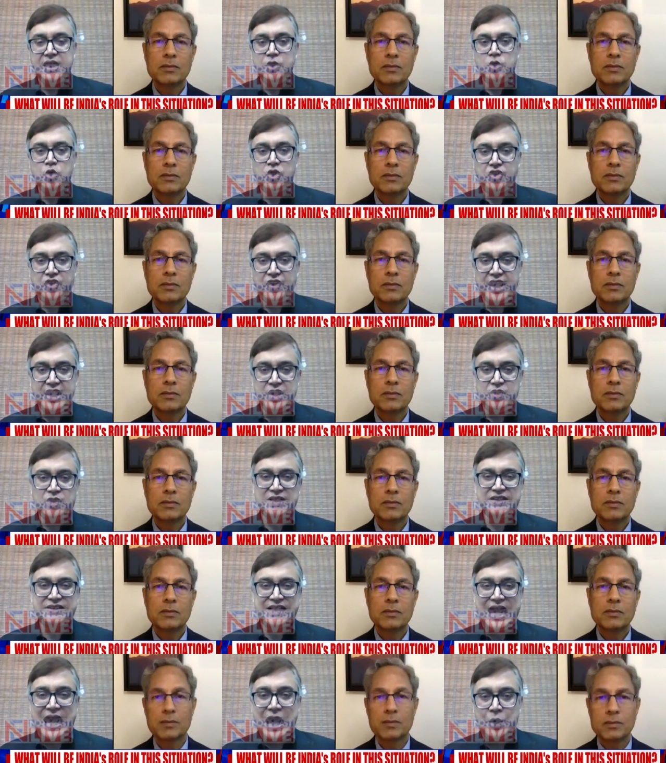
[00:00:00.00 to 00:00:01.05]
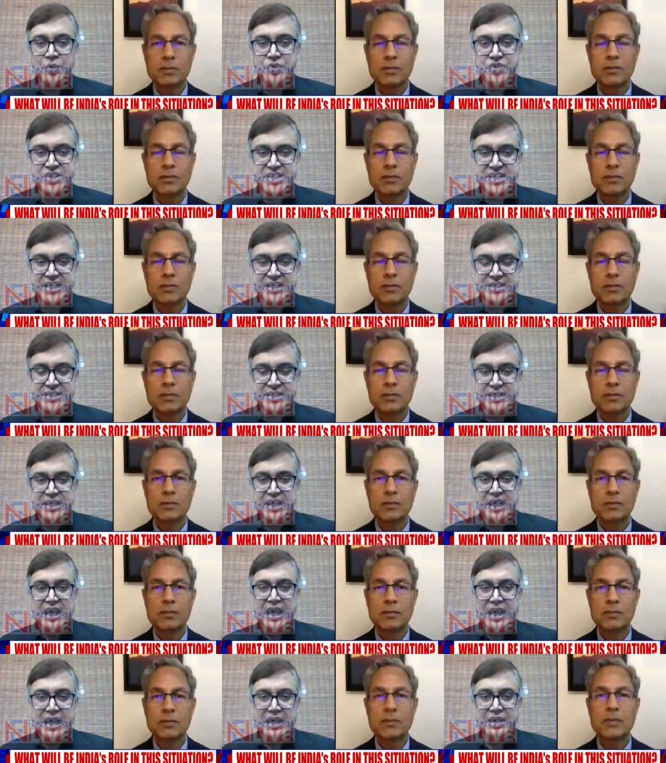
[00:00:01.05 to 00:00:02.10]
Speaker 1: in Ukraine was ousted,
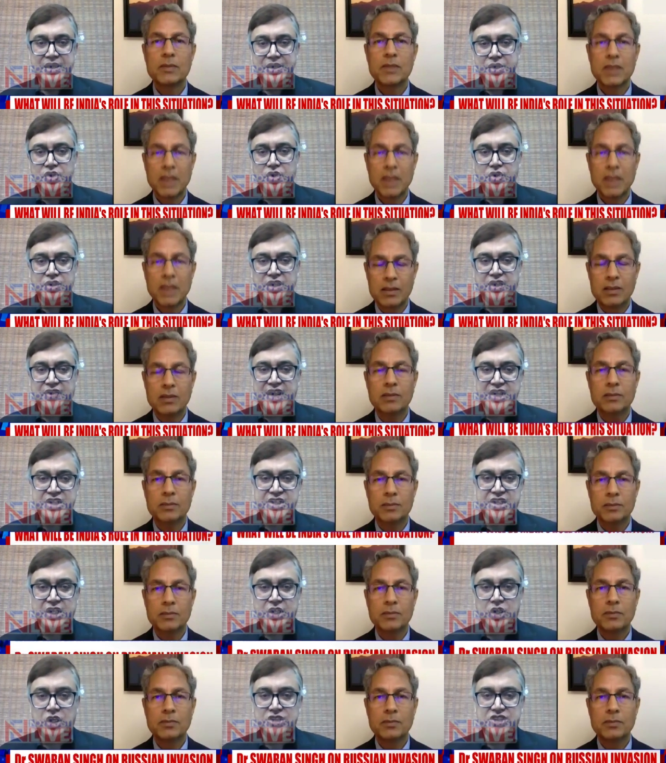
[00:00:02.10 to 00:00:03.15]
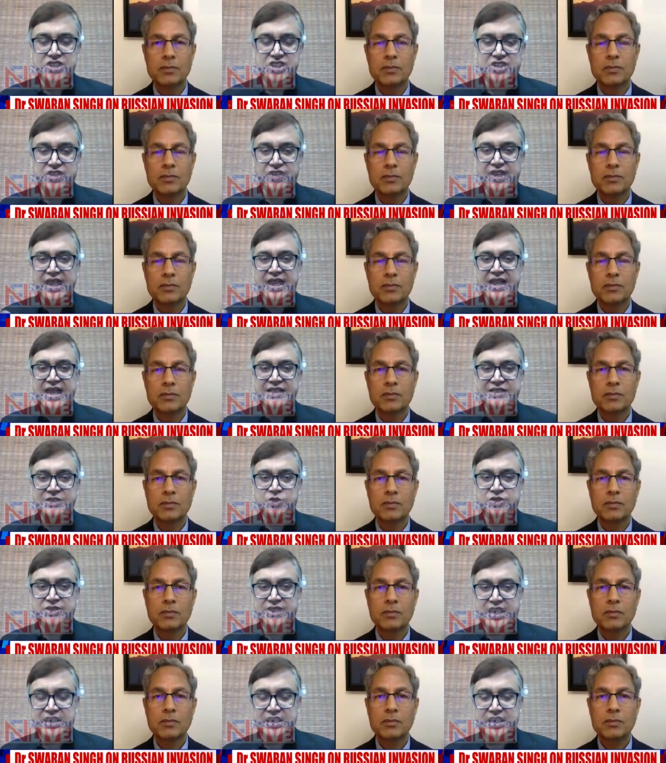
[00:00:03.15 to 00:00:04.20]
uh, you know, the Russia got jittery. And as
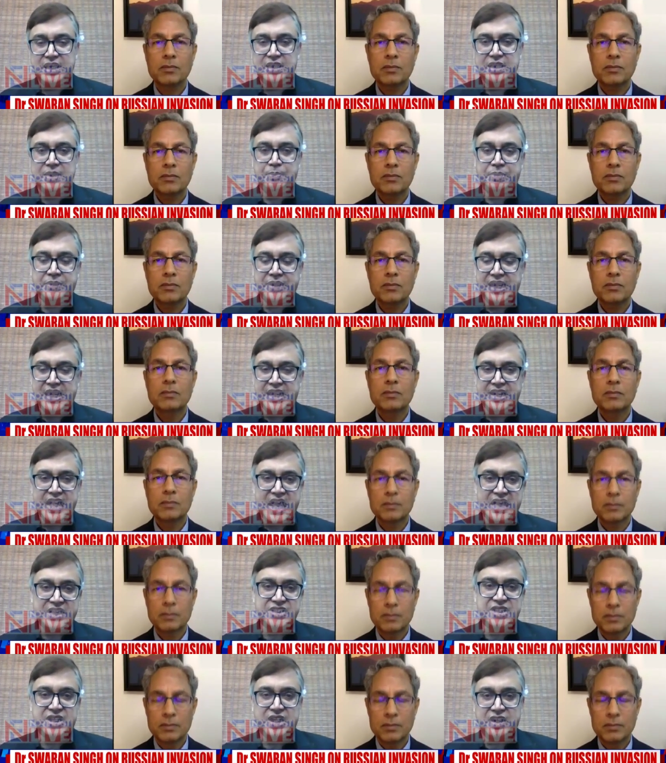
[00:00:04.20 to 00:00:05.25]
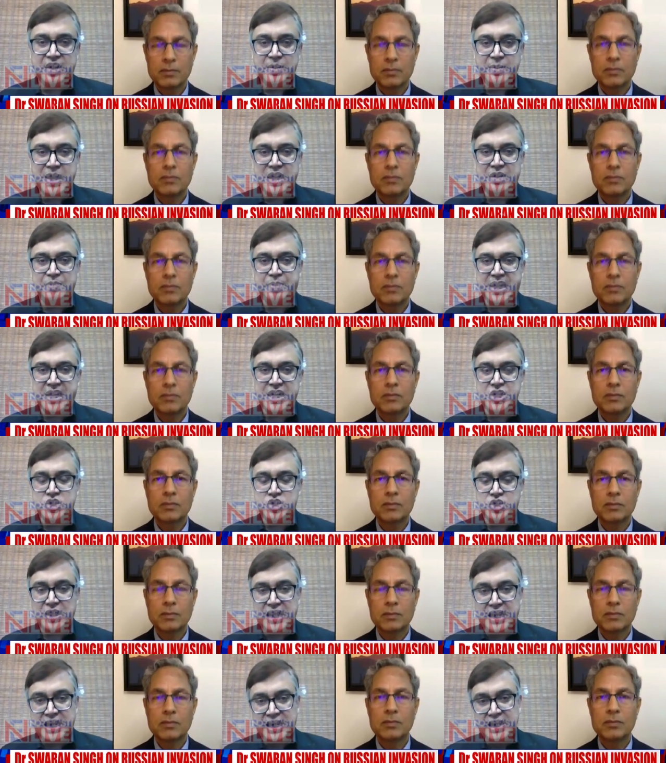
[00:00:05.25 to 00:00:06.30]
you said, they, they annexed the Crimean
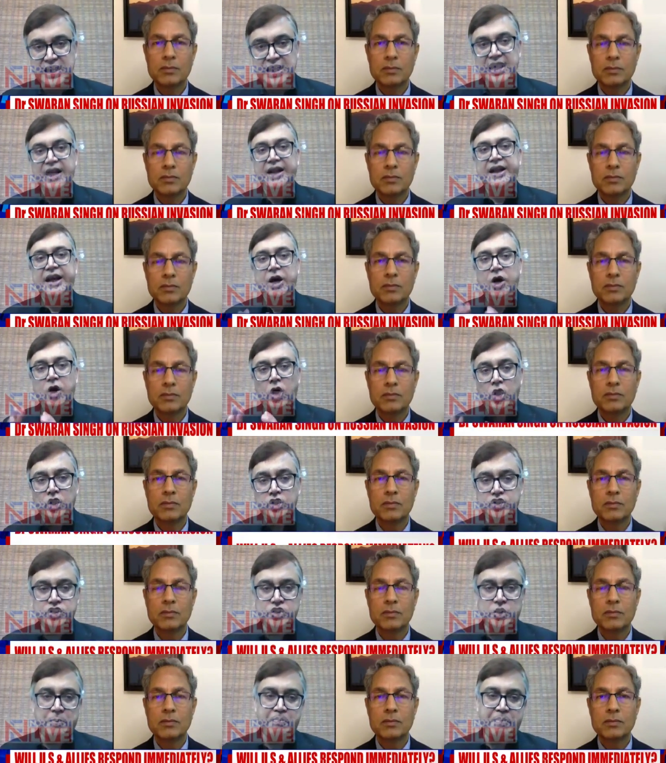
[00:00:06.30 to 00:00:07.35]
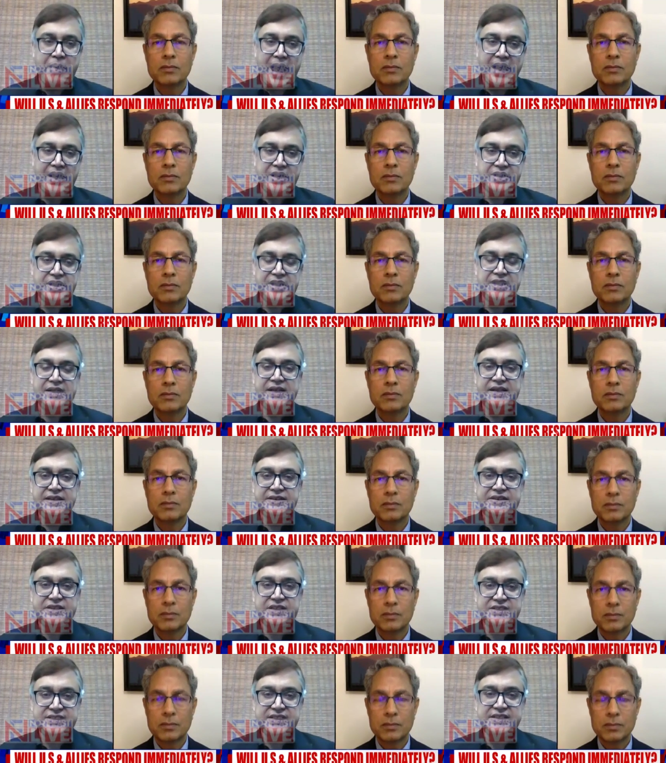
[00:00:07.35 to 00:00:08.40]
Peninsula. They also backed an
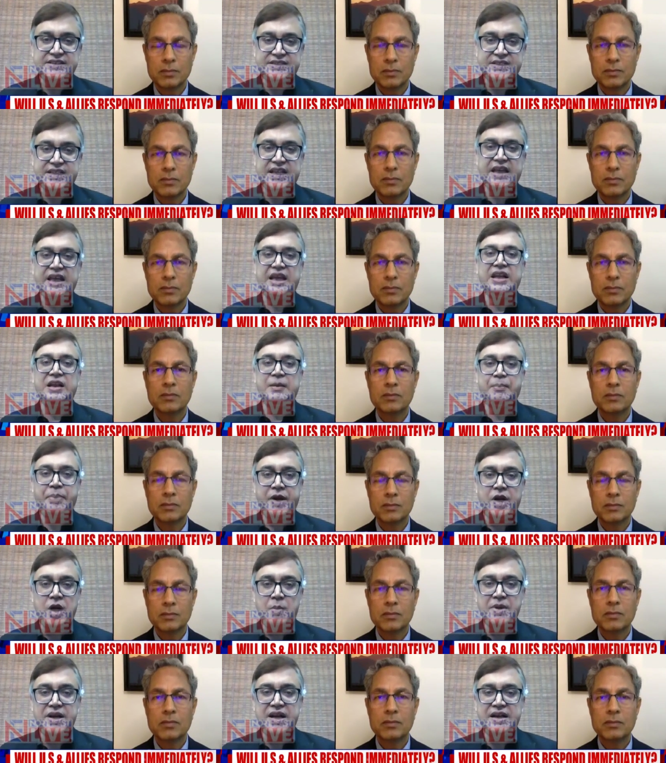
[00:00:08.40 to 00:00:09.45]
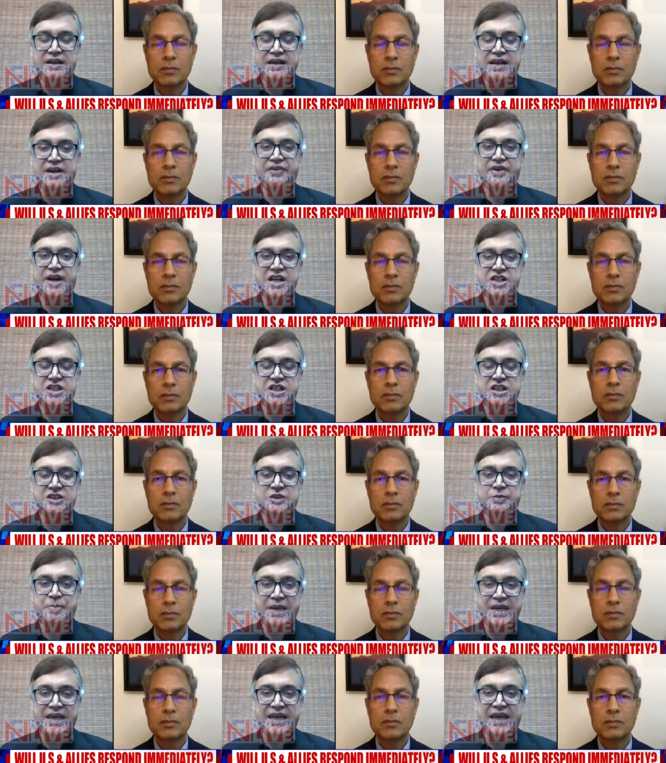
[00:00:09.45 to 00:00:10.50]
insurgency in the predominantly Russian
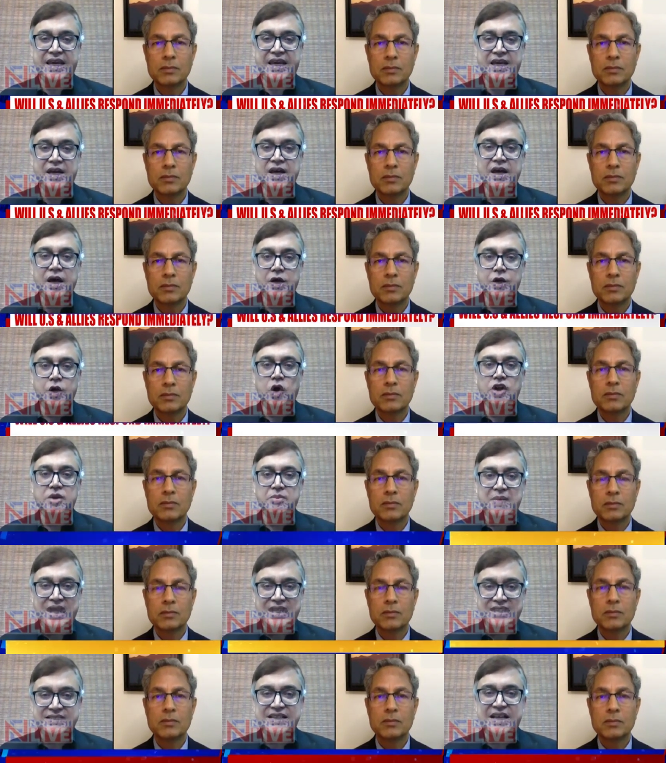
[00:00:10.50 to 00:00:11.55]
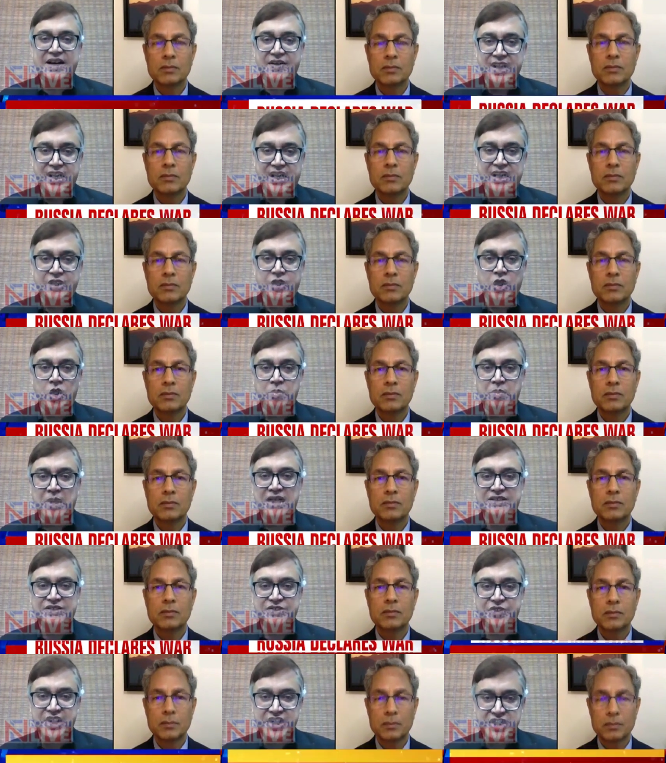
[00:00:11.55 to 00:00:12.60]
speaking Donbass area,
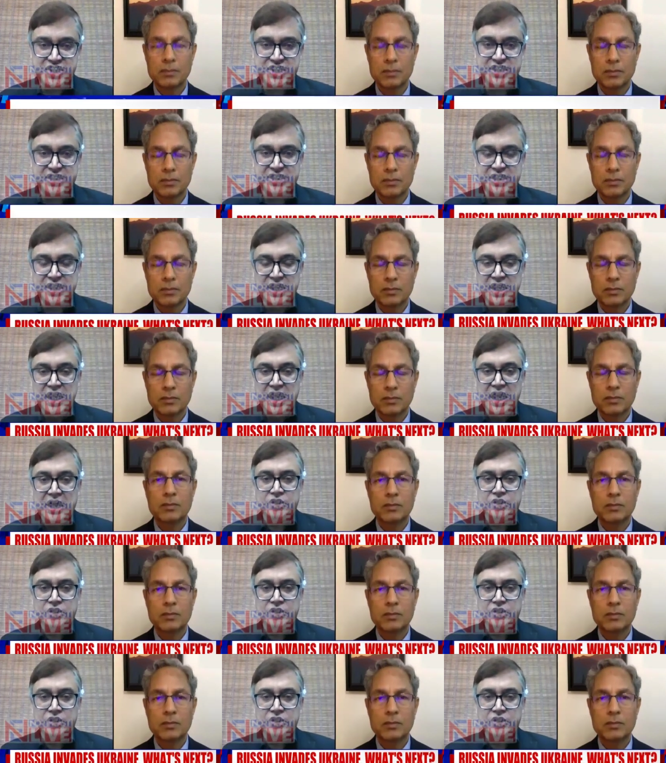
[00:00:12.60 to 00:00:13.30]
Donbass region.